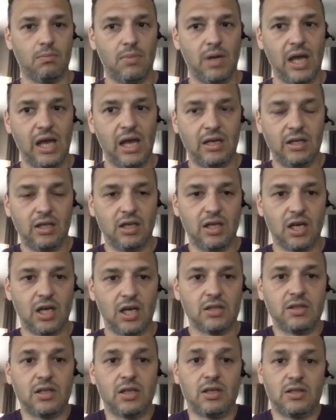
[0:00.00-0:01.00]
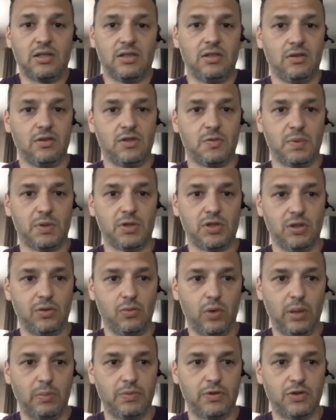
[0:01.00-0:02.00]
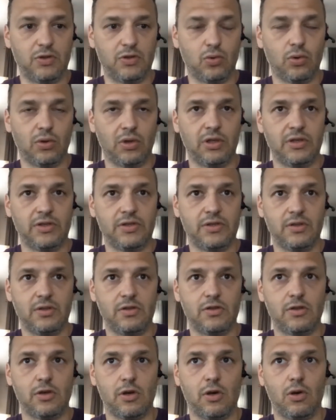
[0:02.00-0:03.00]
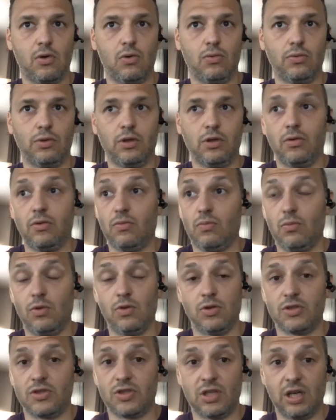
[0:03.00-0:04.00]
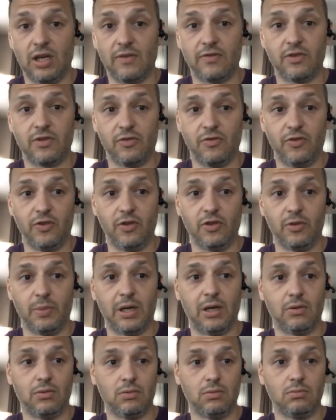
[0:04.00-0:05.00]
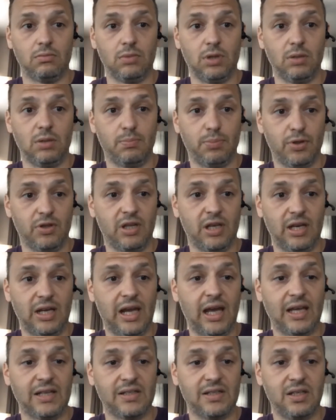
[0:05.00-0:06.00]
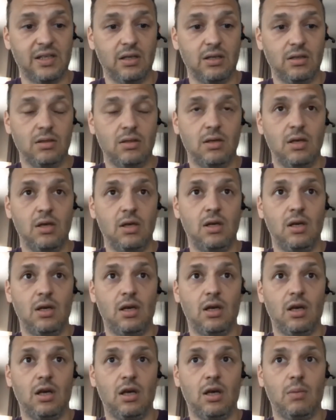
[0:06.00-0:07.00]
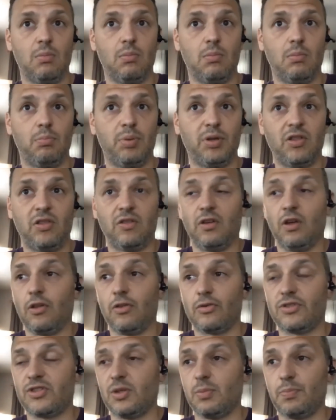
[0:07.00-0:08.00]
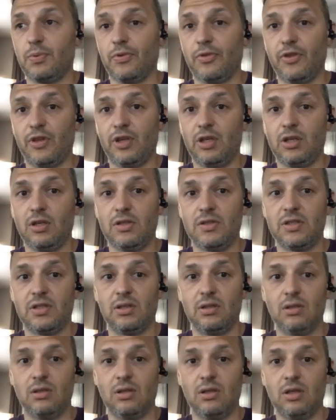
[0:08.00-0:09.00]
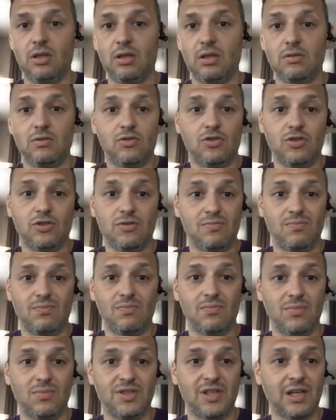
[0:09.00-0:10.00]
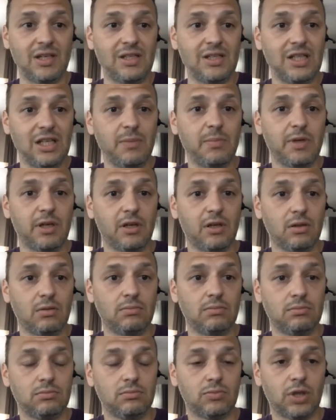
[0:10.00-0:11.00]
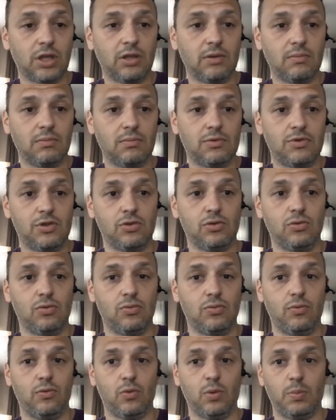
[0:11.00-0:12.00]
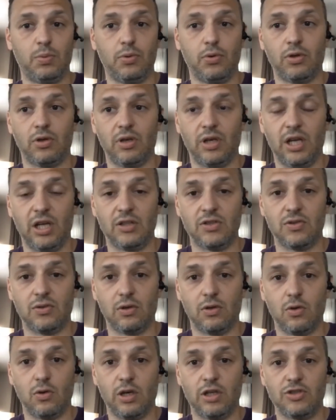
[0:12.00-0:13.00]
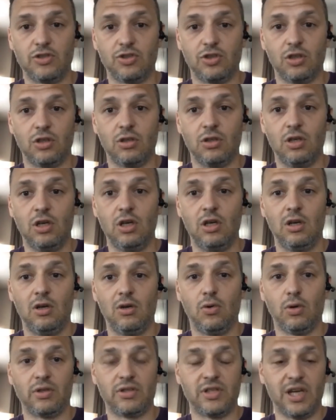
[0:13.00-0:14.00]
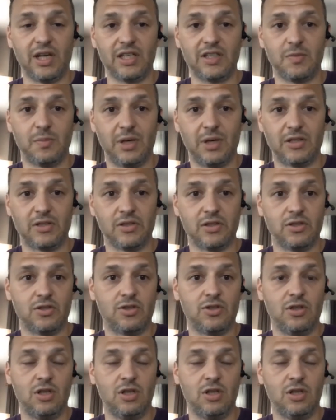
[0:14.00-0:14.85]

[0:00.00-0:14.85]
adding context, you know, especially web stories. So, you know, you're just going to have to feel them out and put that ask in. But the other simple thing is just send an email, right, to the reporter to answer the question, or a text message,